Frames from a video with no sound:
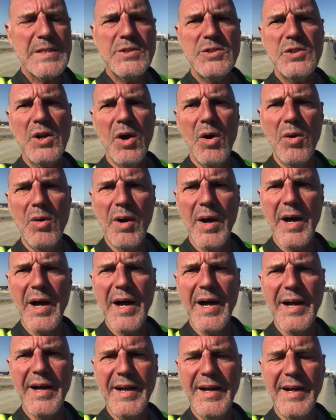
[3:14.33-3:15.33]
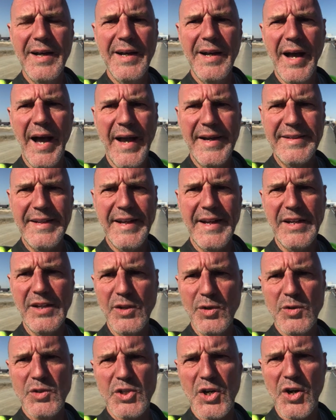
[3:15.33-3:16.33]
So I did a
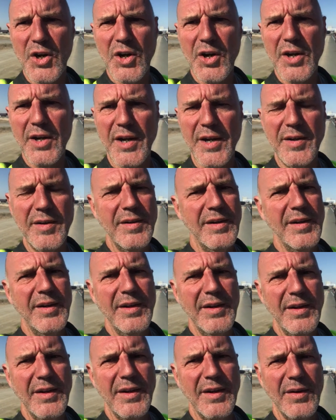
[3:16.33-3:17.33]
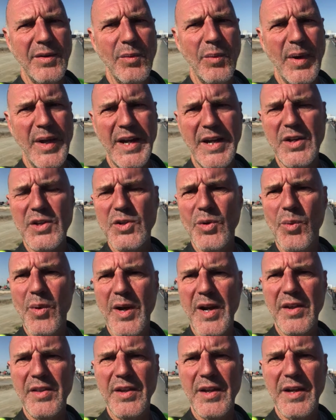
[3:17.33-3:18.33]
U-turn and went into
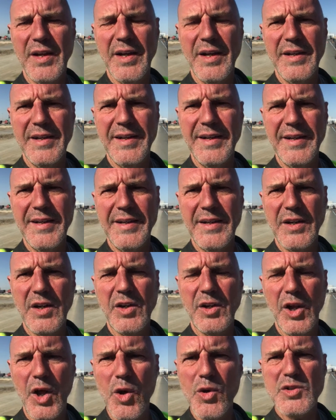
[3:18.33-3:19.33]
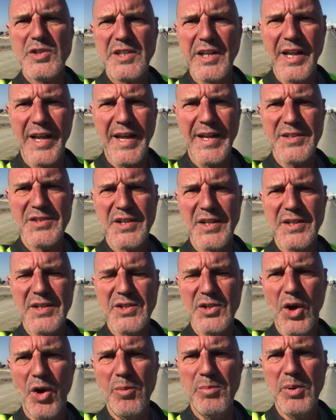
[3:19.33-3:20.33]
one of the closed lanes on
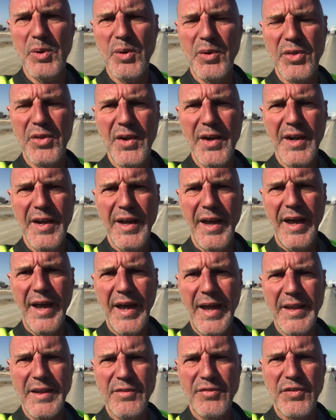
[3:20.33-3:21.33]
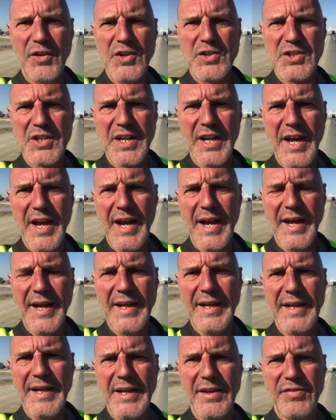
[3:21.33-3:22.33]
the toll booth, and the first
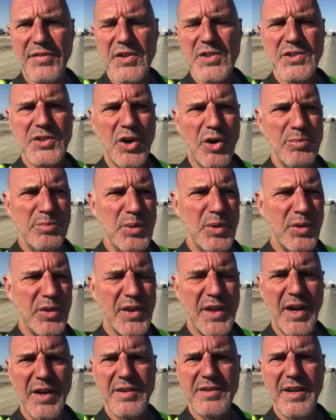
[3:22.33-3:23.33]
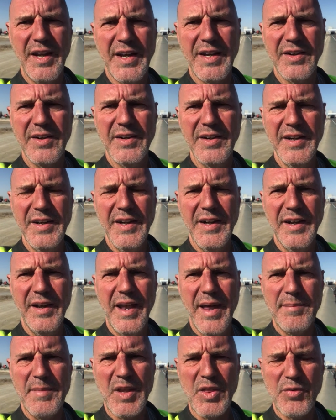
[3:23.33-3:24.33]
guy, first toll booth caretaker
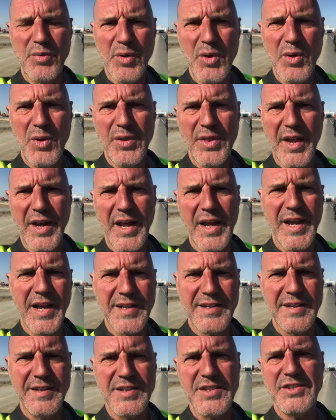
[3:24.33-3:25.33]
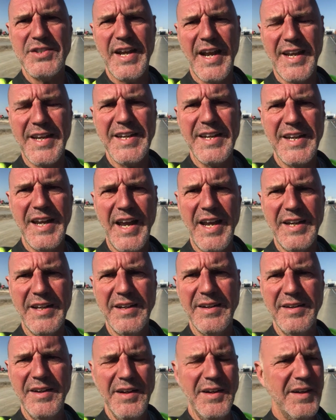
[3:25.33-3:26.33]
let me through, and then I got to the second gate
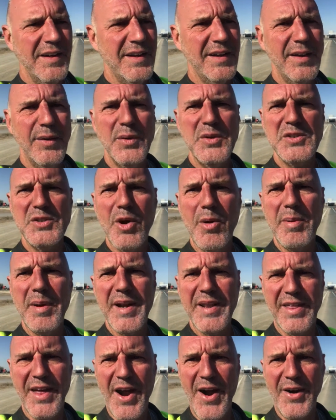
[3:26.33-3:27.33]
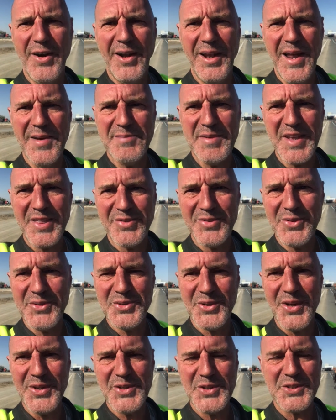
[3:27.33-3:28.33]
and there was nobody there to let me through,
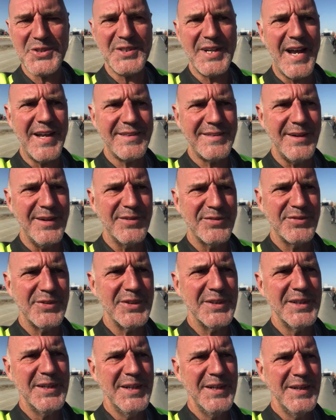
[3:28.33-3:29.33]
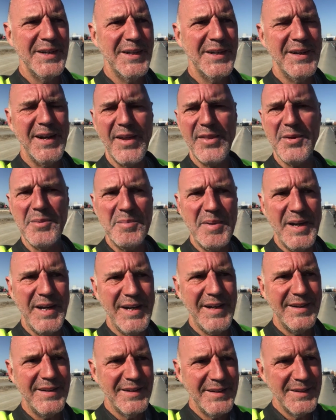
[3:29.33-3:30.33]
so I just sat there for another
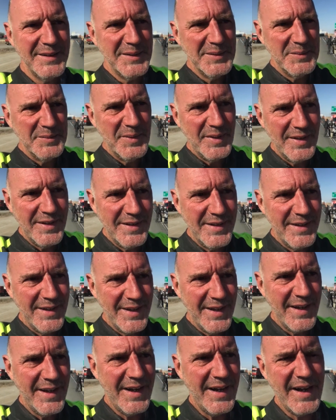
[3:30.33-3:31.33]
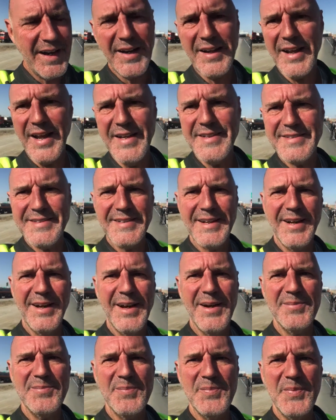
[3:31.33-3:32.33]
minute. In any case,
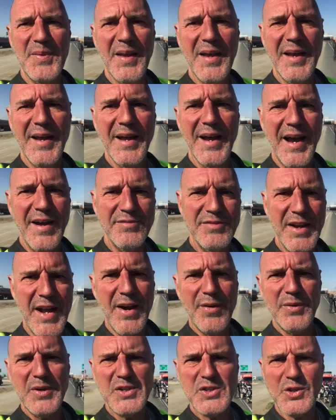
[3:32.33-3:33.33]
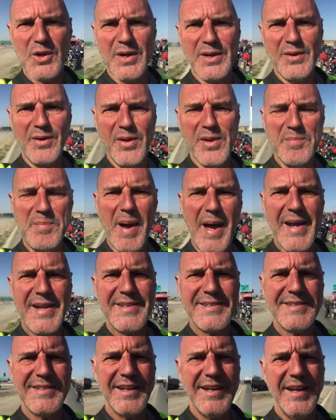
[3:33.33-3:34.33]
I've now rejoined all the
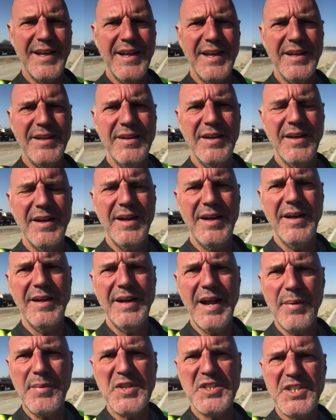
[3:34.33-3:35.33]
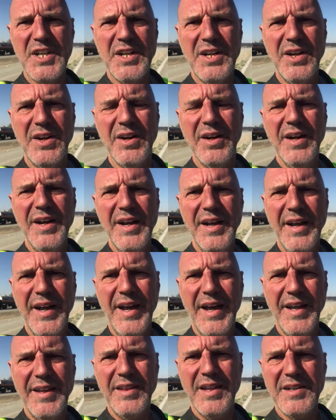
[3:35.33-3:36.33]
bikes, and now we sit here,
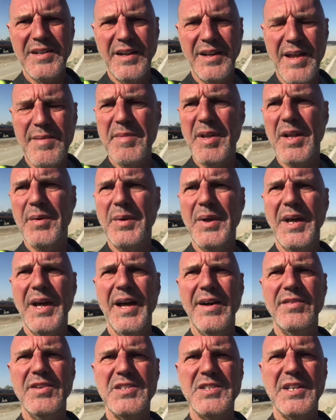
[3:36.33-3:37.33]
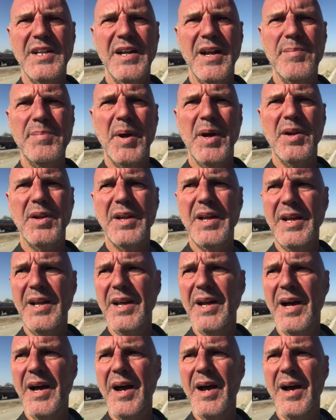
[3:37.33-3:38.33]
and the dilemma that we have is that
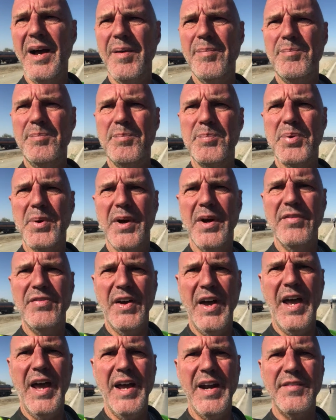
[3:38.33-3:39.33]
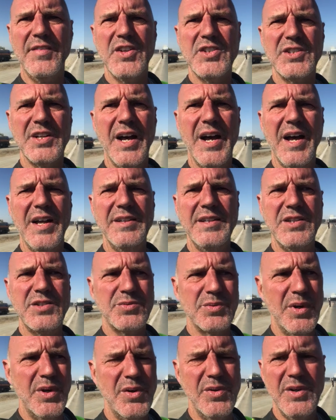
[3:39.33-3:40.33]
apparently ahead of us on
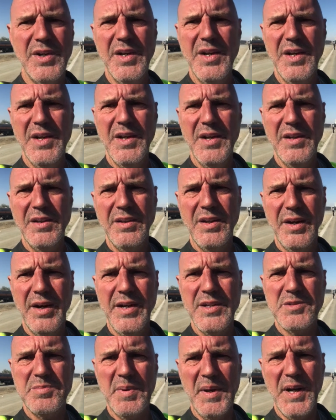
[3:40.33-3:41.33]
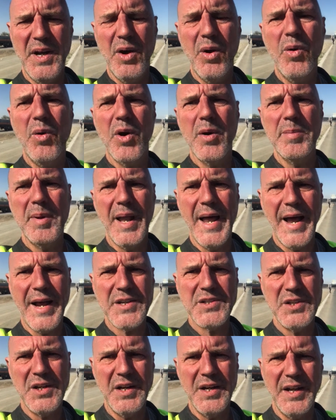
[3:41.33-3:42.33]
this road there has been a horrible
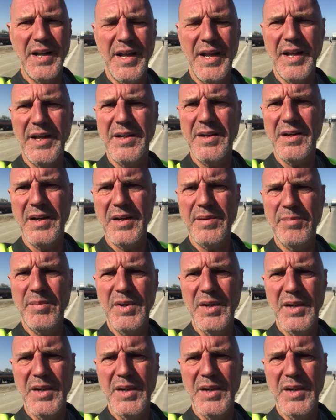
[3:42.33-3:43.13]
accident, and